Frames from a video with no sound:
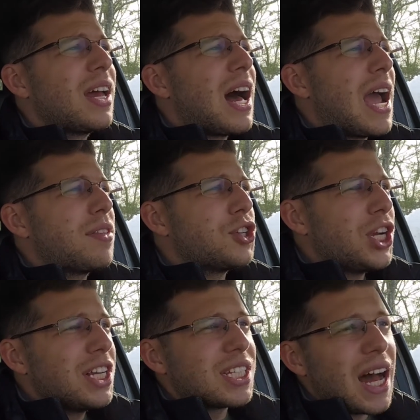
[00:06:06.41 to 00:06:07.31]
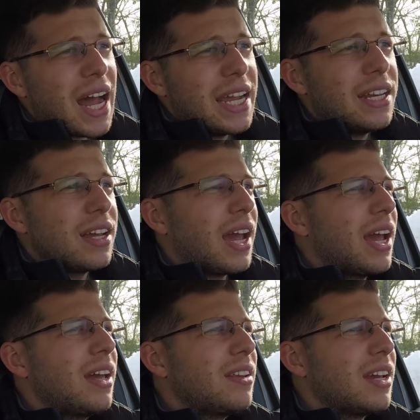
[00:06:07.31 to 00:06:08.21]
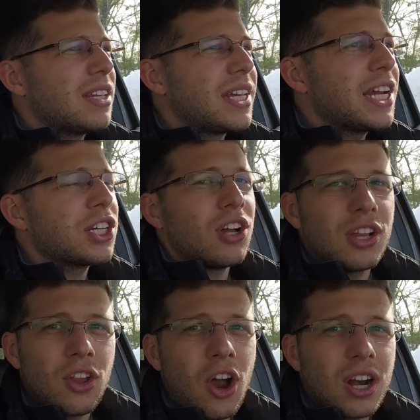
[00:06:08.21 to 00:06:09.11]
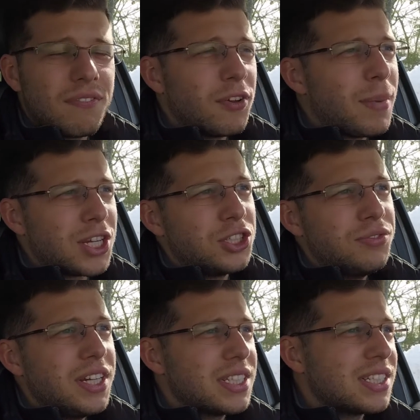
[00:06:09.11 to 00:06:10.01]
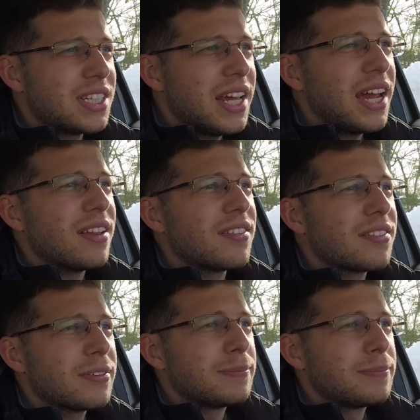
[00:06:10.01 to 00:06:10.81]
I have to change the height, and it takes a lot longer to film SUVs than sedans.